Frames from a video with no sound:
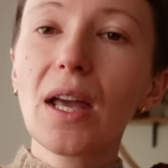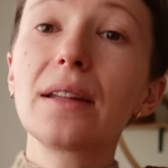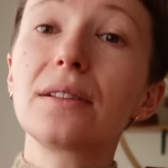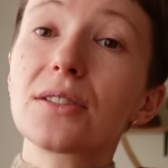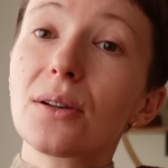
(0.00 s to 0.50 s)

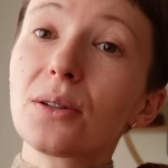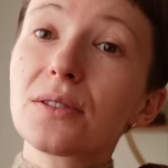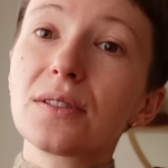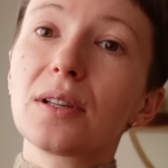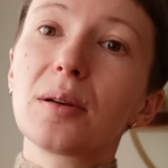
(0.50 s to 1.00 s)
there's
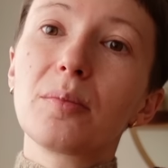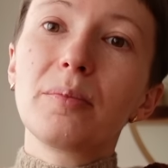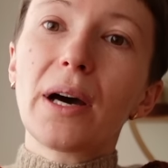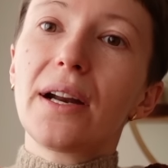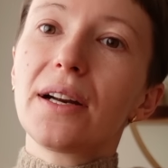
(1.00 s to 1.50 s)
also
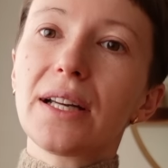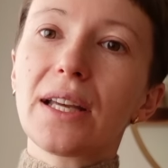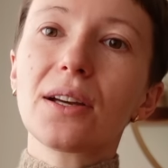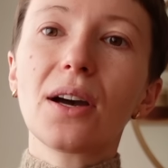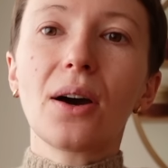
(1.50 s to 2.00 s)

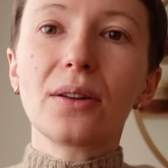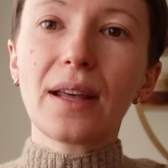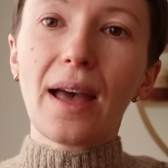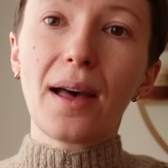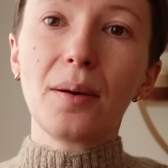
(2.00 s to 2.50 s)
patterning on
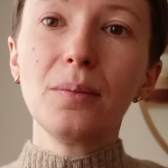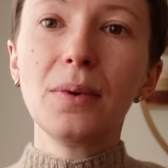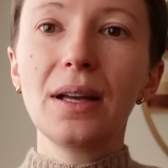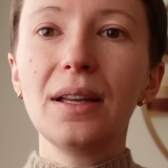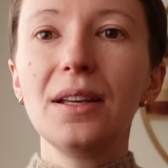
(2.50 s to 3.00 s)
the hem,
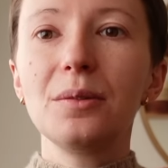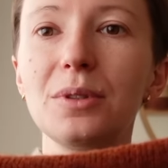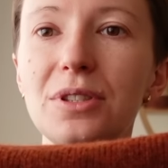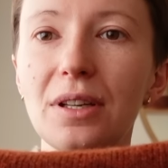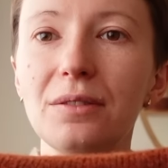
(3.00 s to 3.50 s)

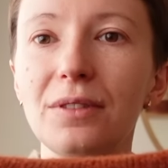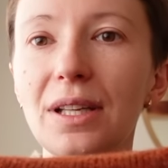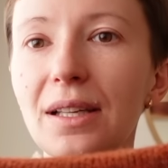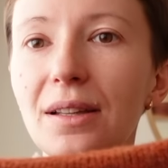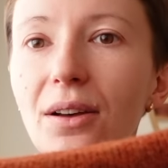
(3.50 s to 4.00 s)
which I
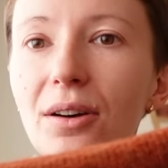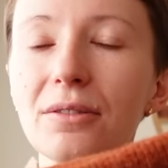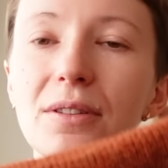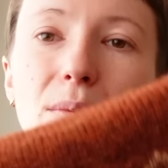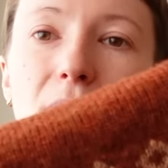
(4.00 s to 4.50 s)
really
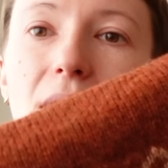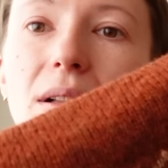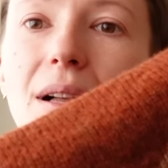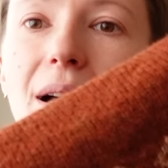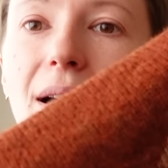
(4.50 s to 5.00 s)
love as
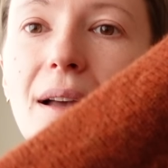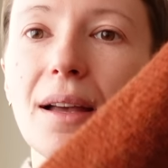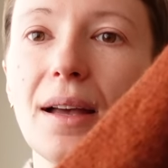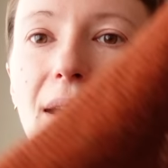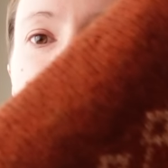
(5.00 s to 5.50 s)
well.
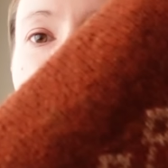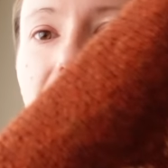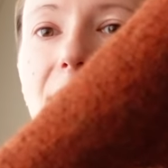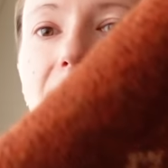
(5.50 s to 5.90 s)
And